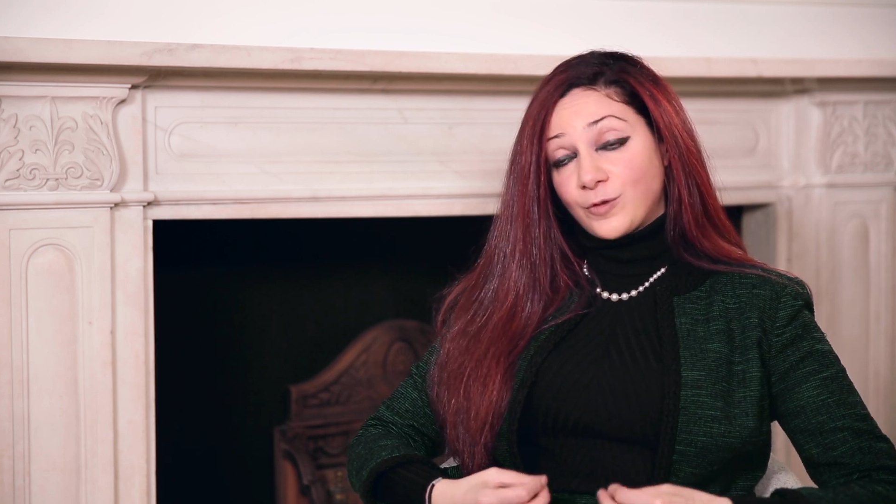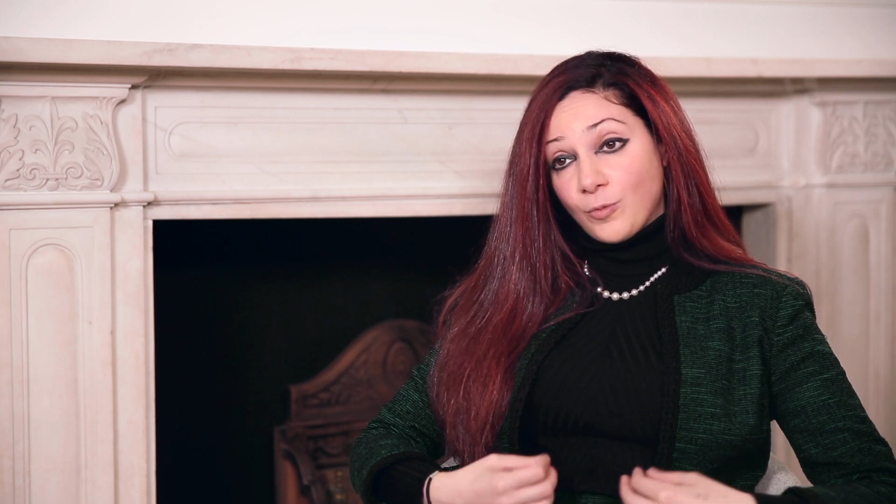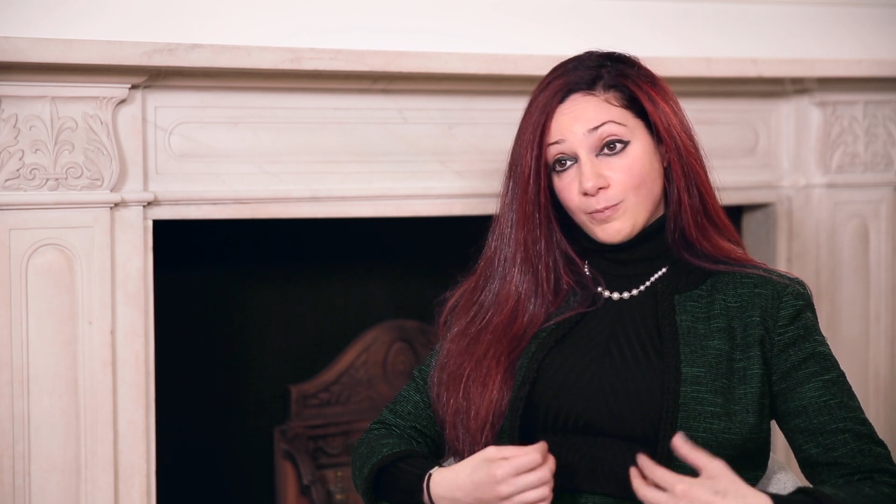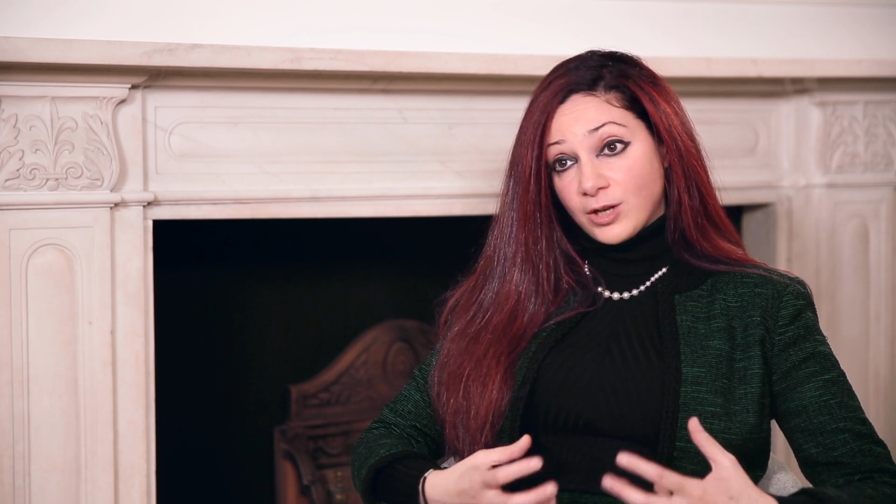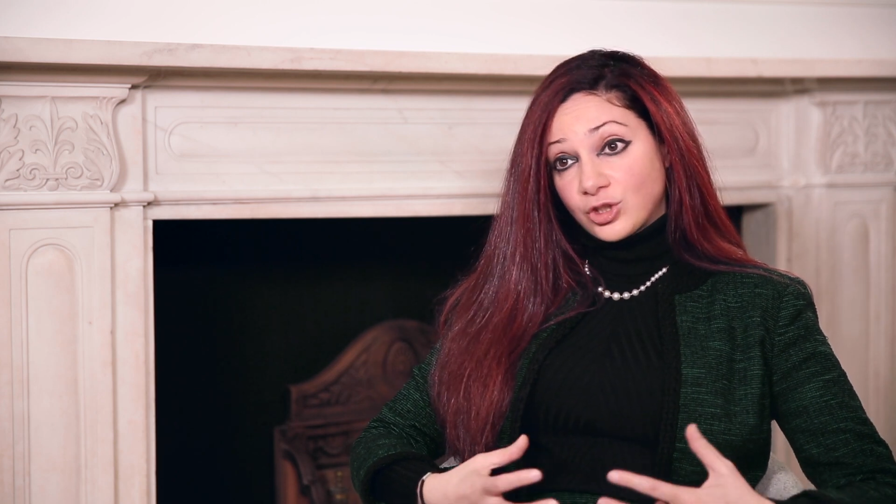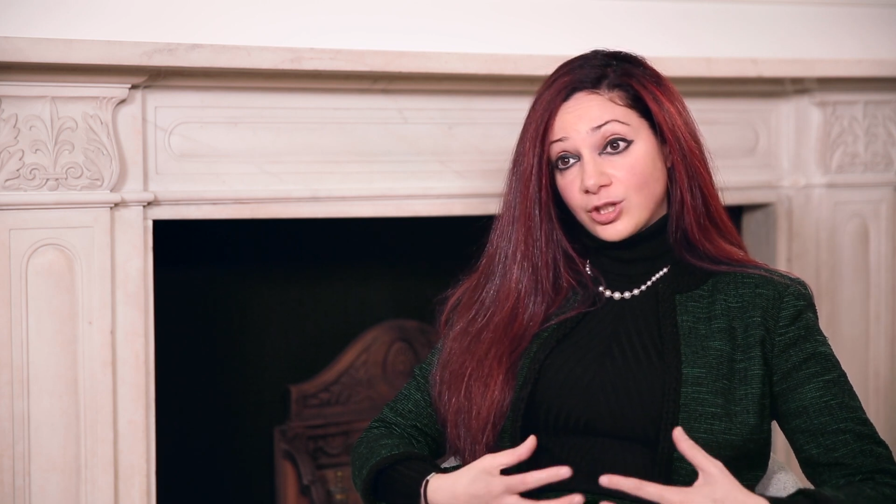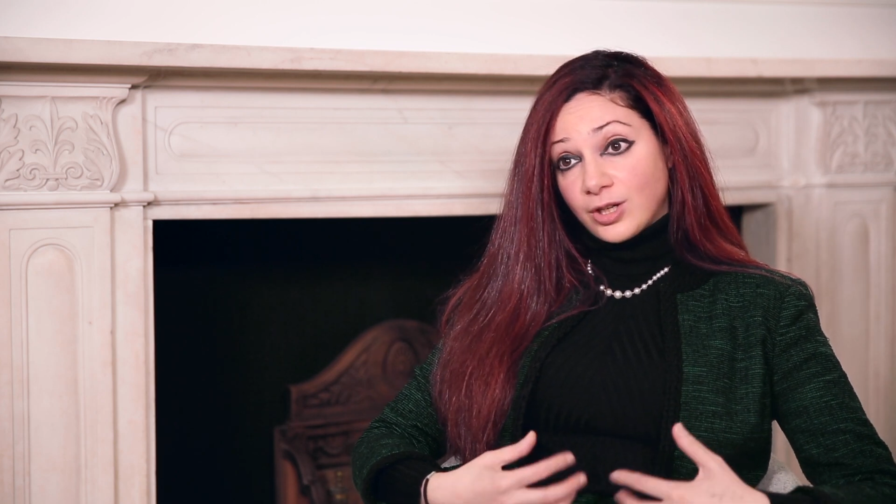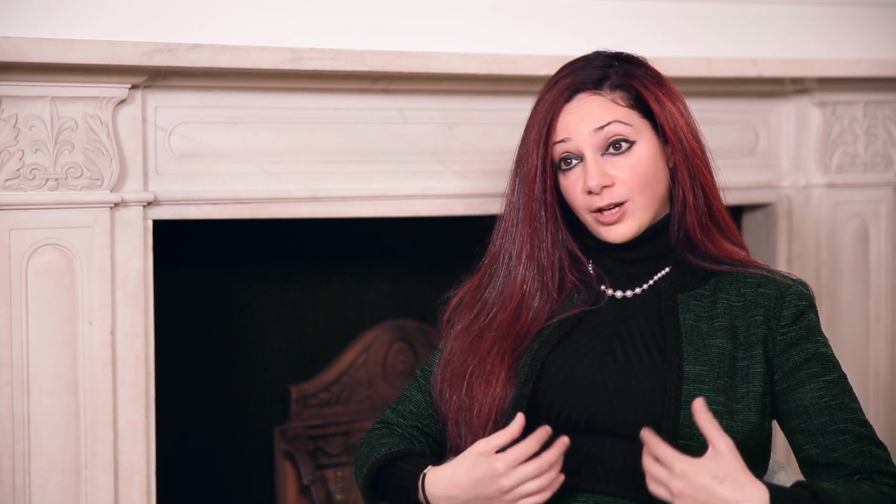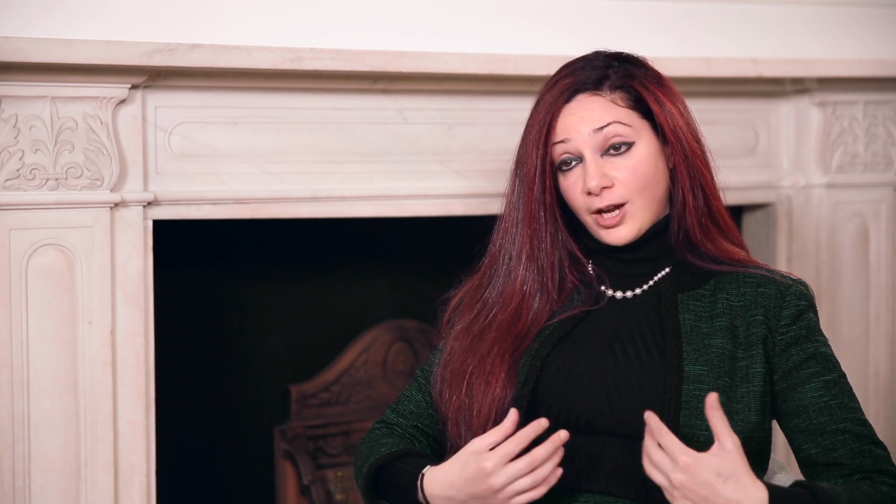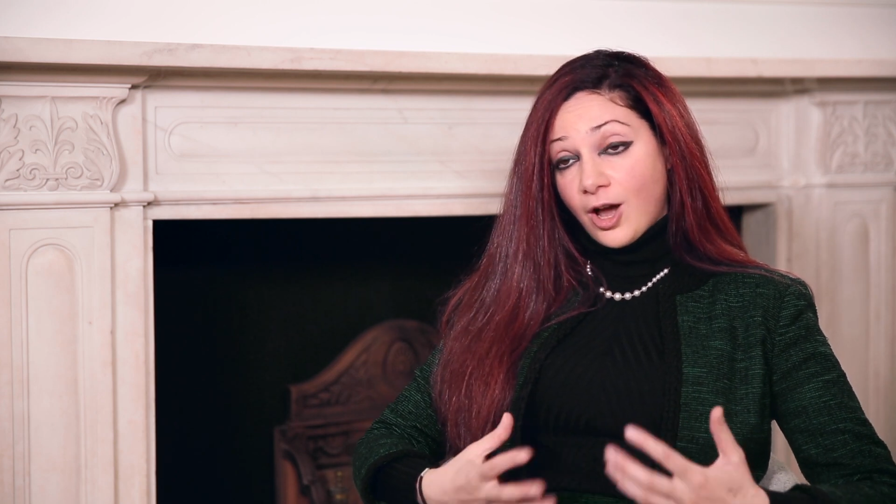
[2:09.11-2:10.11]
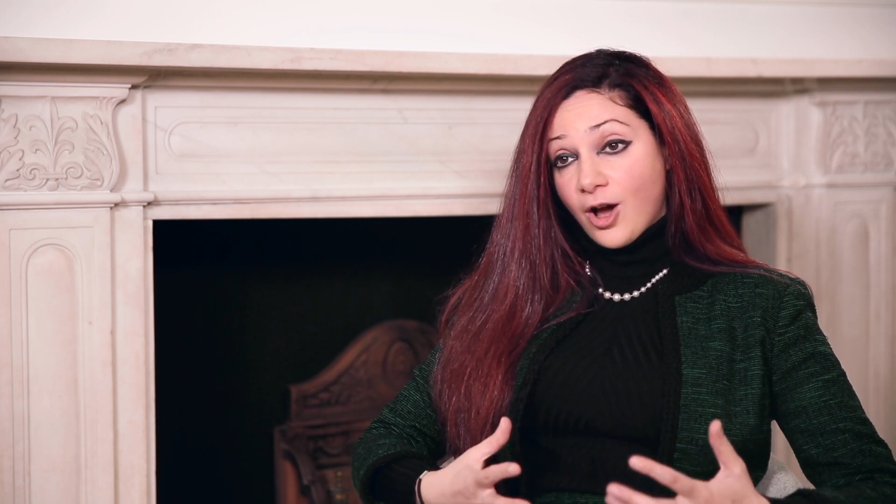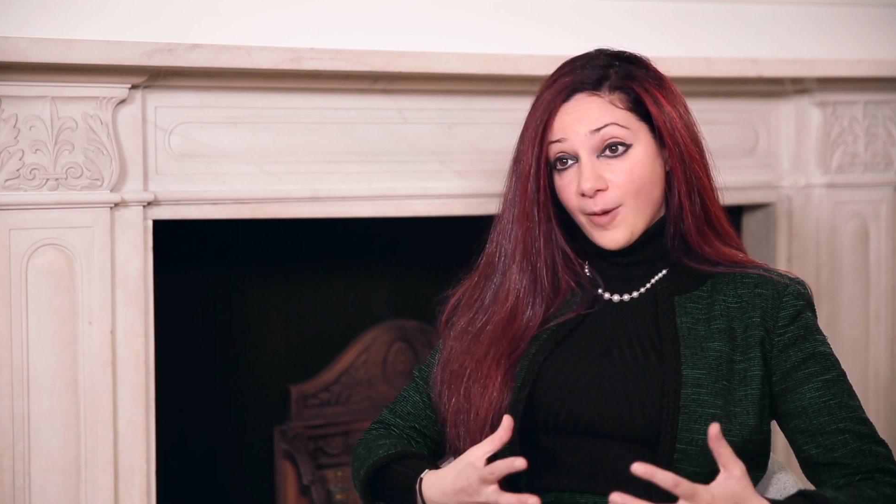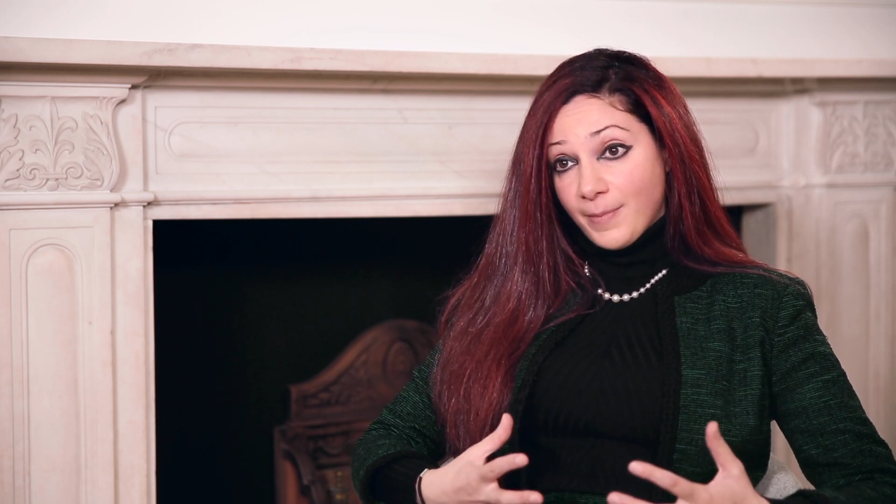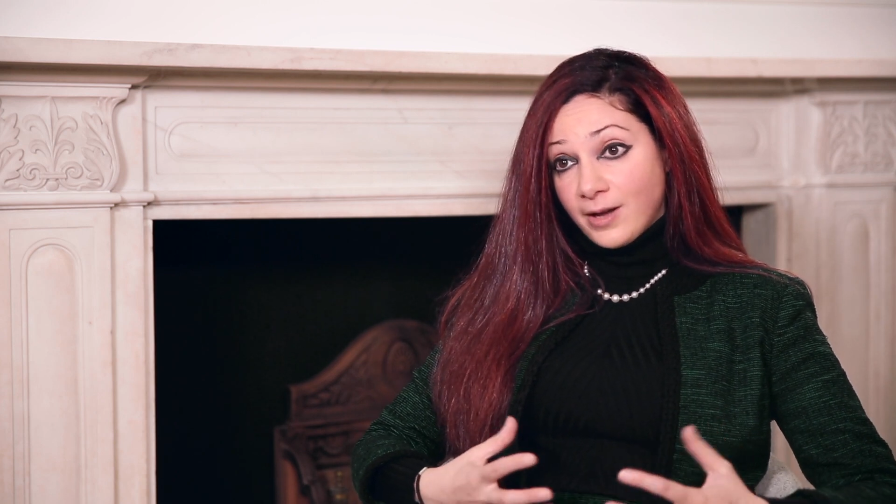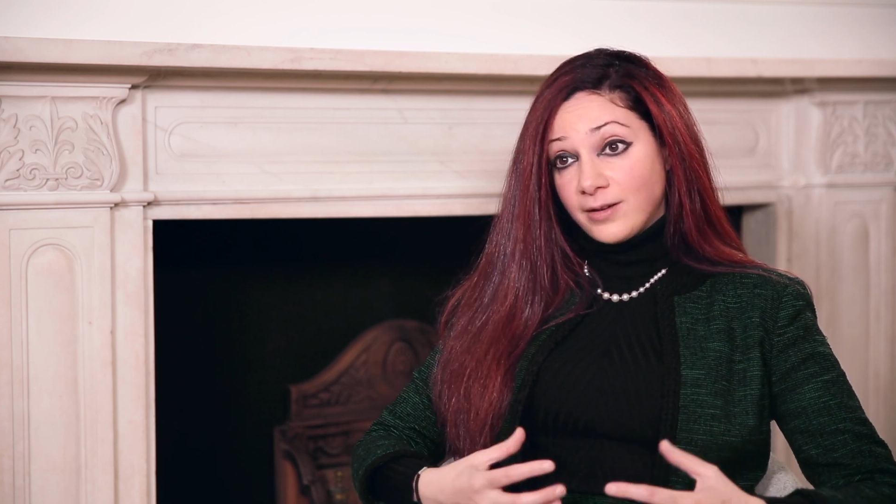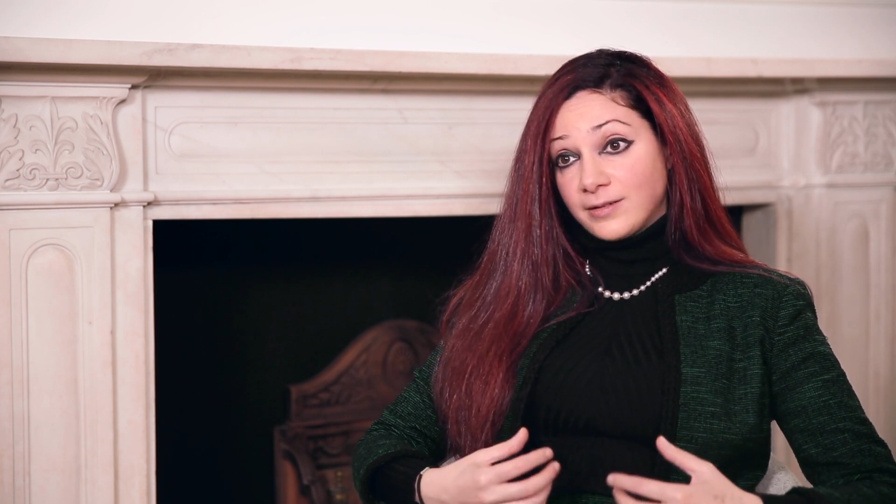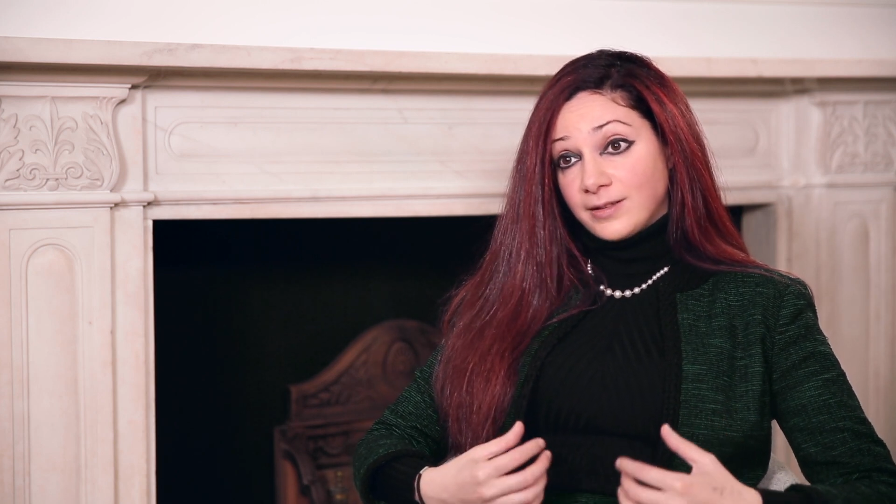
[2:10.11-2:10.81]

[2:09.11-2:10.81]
feel much calmer